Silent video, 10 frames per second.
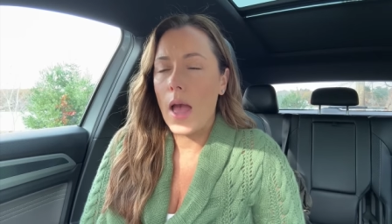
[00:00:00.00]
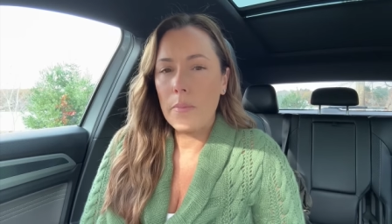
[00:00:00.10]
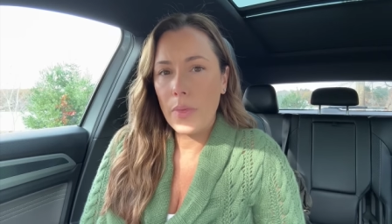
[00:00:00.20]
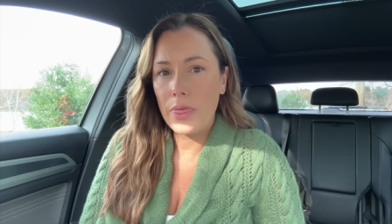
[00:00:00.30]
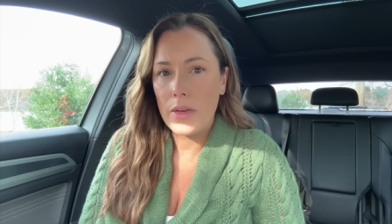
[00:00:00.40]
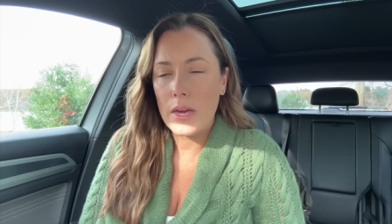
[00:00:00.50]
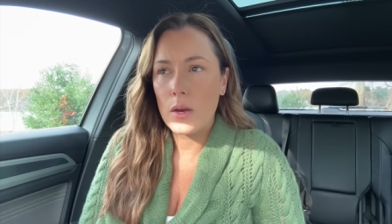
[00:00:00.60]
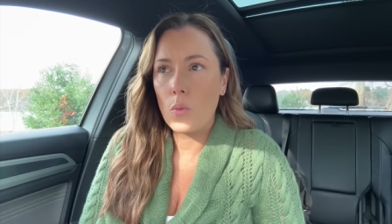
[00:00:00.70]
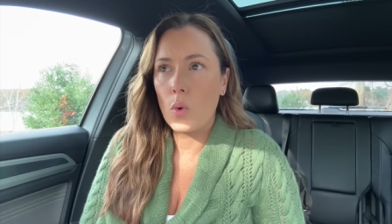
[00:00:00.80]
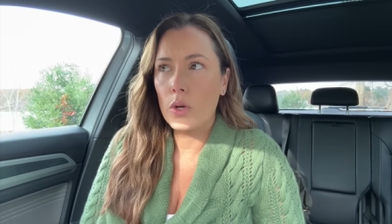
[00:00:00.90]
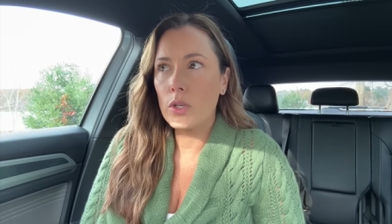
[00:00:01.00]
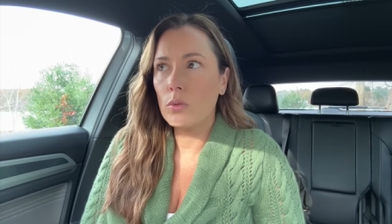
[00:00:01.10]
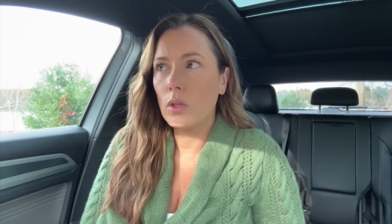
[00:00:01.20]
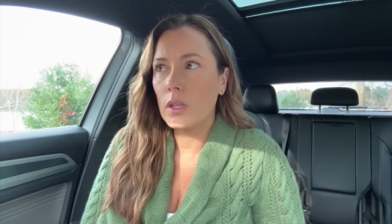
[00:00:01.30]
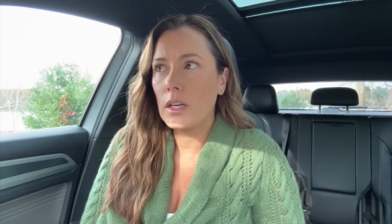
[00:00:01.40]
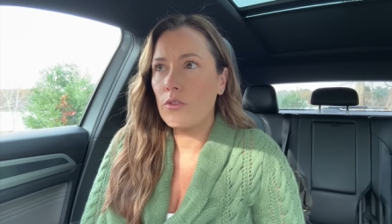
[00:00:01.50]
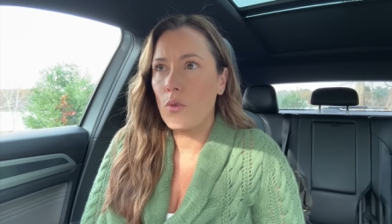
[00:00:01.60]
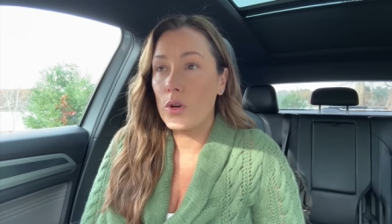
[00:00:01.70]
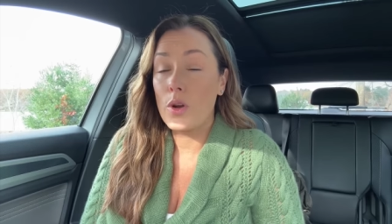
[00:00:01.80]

empathy were you looking for